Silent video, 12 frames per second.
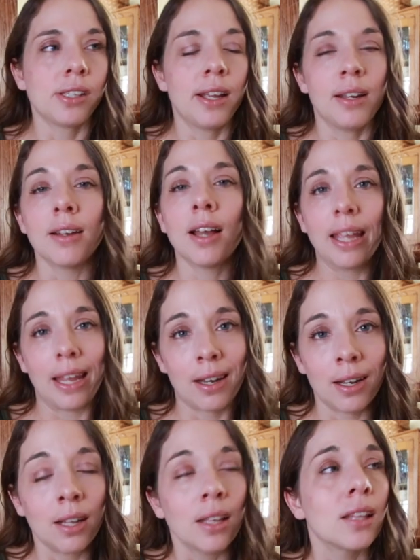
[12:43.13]
And
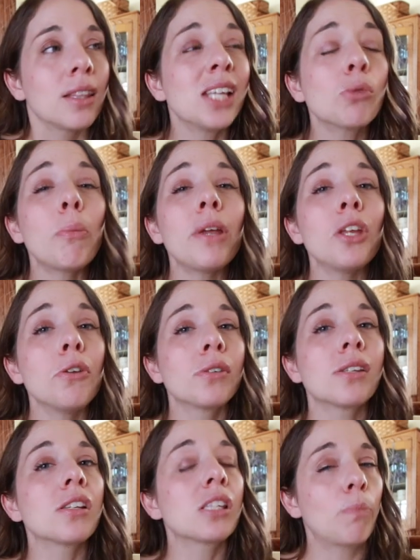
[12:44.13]
again, these will be
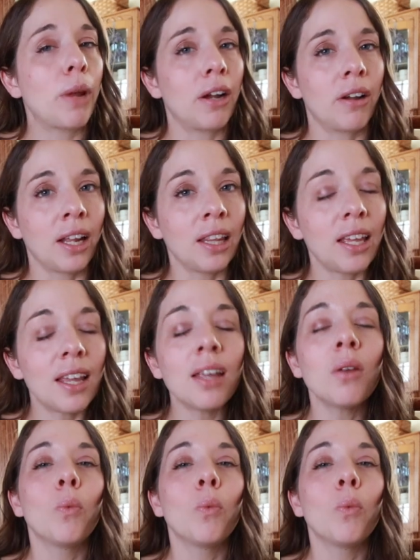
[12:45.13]
used sparingly.